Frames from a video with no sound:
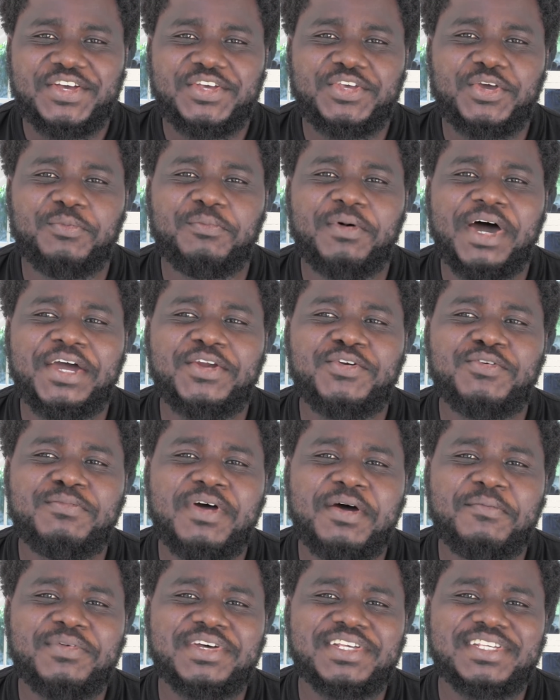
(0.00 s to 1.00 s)
Your mind
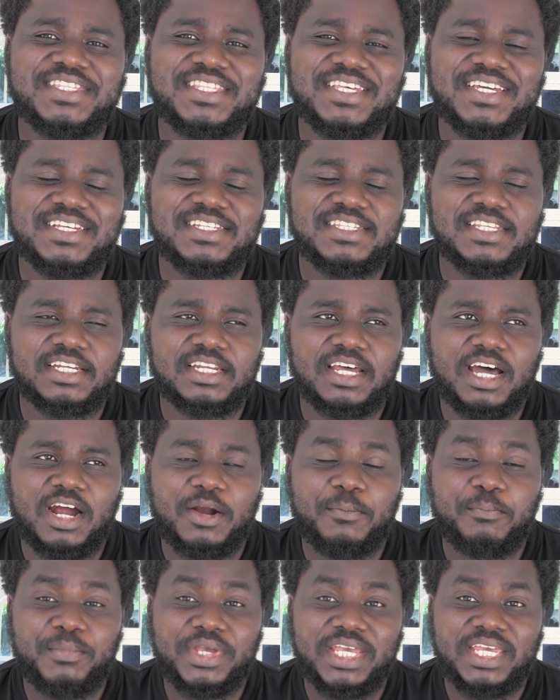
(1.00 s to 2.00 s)
remembers things that
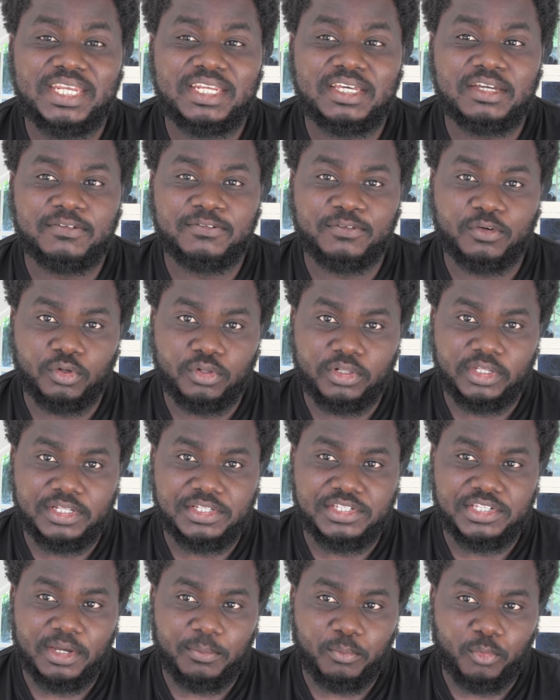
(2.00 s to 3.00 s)
are meaningful
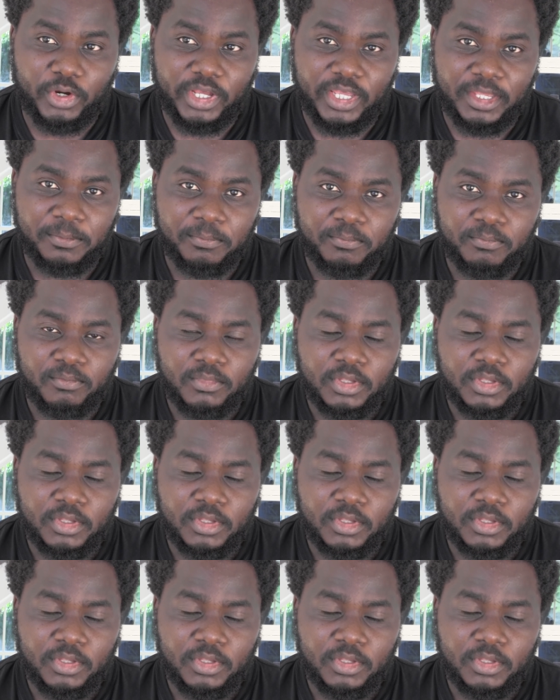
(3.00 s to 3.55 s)
in some way.